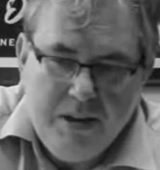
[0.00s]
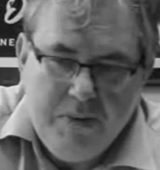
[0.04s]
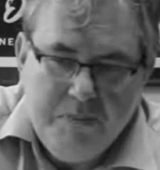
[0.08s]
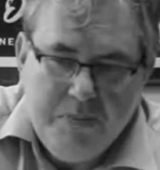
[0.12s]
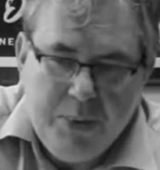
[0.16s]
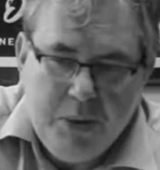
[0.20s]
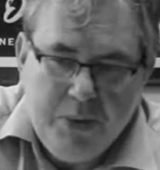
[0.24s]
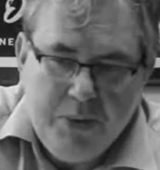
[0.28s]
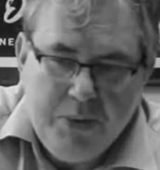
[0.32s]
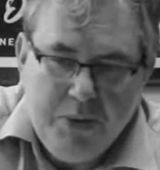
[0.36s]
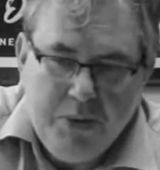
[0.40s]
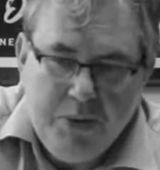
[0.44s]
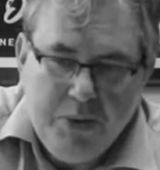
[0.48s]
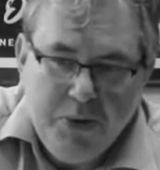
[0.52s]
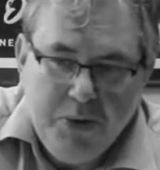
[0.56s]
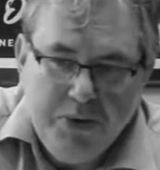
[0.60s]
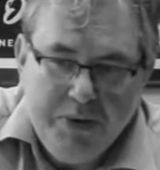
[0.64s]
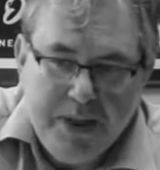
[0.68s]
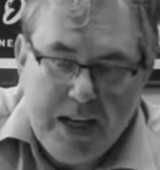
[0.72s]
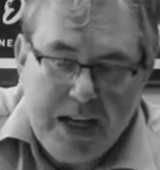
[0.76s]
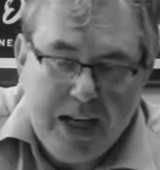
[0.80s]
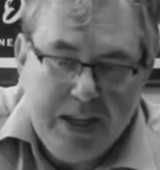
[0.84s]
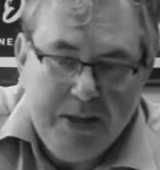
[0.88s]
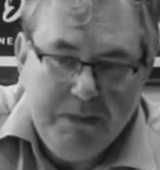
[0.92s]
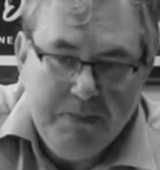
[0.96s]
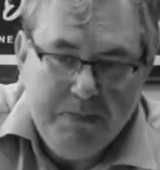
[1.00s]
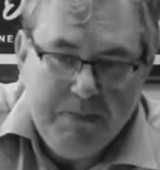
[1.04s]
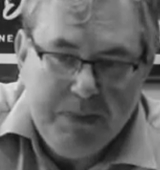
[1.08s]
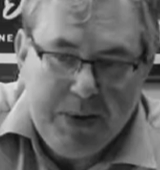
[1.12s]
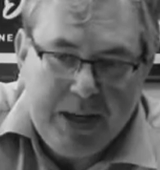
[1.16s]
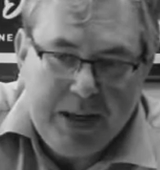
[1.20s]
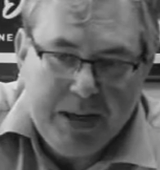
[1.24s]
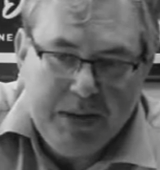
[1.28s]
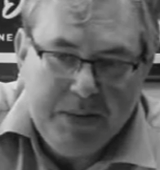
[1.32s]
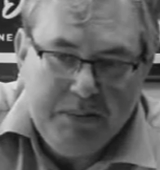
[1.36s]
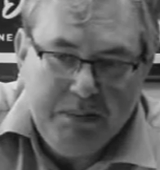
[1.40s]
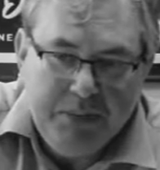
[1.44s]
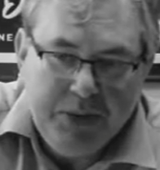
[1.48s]
both good and
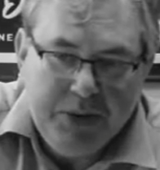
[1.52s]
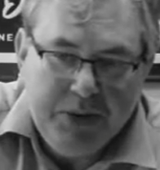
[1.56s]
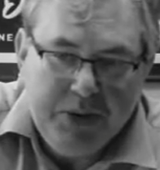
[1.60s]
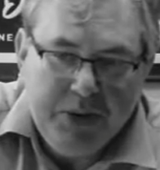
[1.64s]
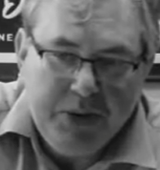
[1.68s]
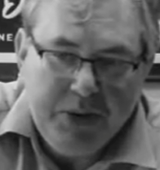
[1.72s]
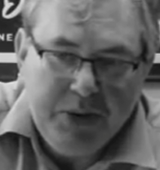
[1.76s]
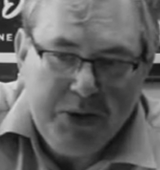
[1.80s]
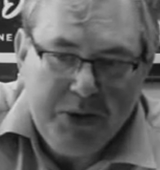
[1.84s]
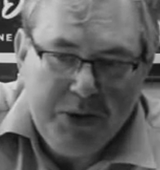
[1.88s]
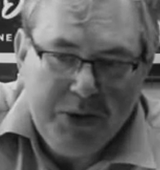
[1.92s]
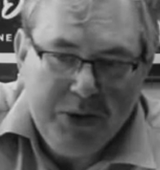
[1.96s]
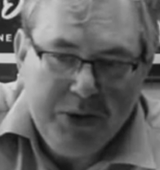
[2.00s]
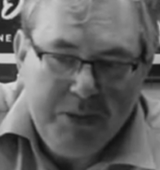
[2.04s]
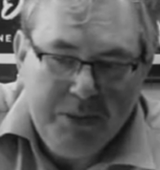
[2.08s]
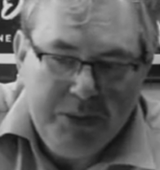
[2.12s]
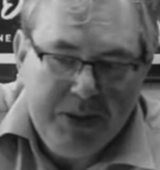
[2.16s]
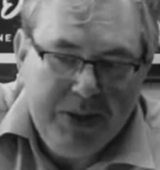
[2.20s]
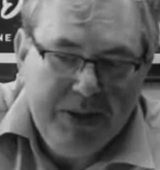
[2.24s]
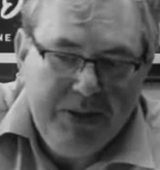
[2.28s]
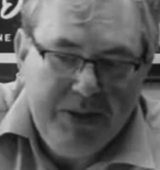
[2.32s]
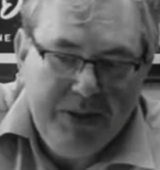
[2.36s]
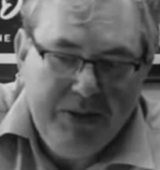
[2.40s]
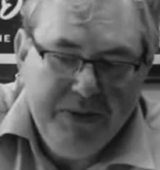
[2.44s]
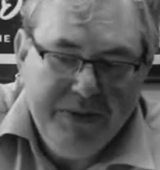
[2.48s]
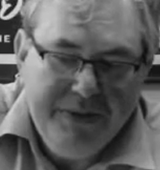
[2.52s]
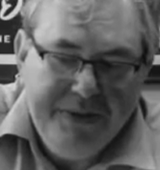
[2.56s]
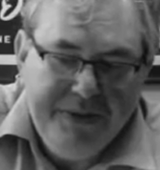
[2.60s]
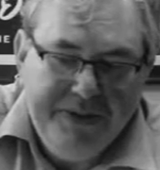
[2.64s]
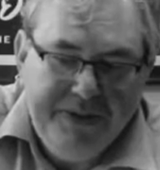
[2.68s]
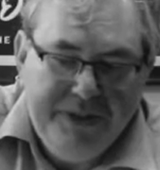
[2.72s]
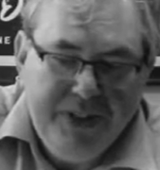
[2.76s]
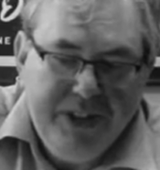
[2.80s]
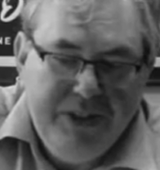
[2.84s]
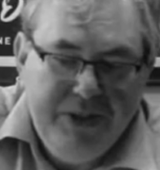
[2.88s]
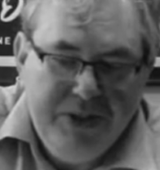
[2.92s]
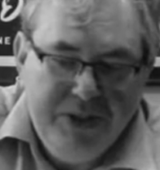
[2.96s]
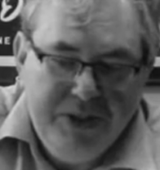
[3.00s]
bad, but they're also pretty
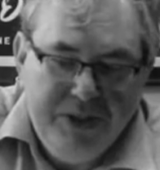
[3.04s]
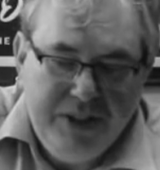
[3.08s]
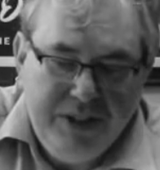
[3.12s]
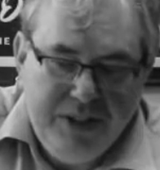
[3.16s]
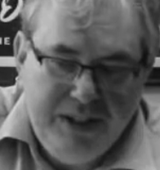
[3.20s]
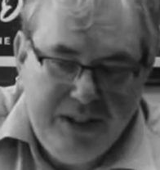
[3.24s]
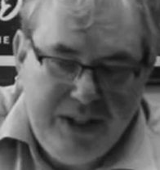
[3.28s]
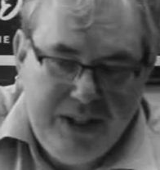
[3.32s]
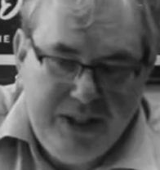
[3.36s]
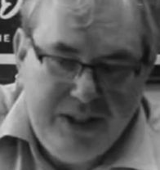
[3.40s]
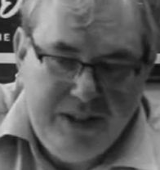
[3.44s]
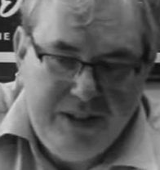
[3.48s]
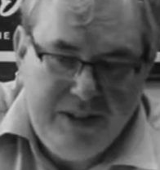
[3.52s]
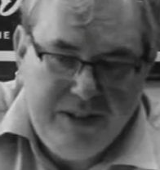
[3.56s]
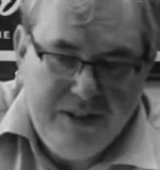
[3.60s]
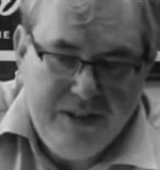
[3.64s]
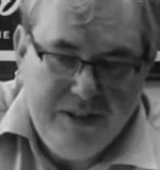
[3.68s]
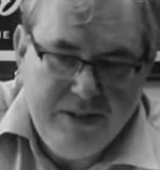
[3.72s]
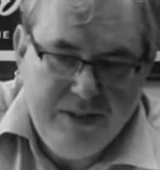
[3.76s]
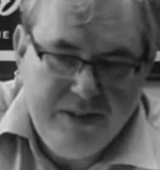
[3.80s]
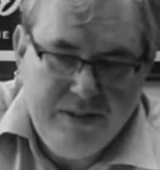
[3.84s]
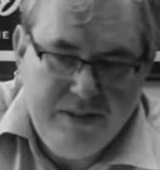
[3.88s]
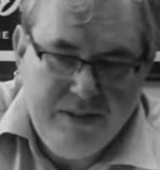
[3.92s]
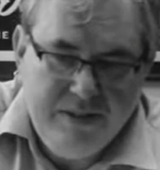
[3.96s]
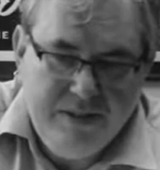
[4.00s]
unflinching in